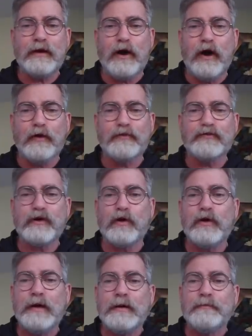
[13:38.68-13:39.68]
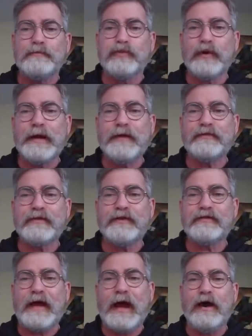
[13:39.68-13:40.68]
also brings
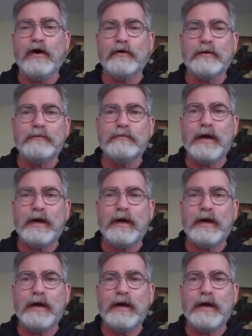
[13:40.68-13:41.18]
this out,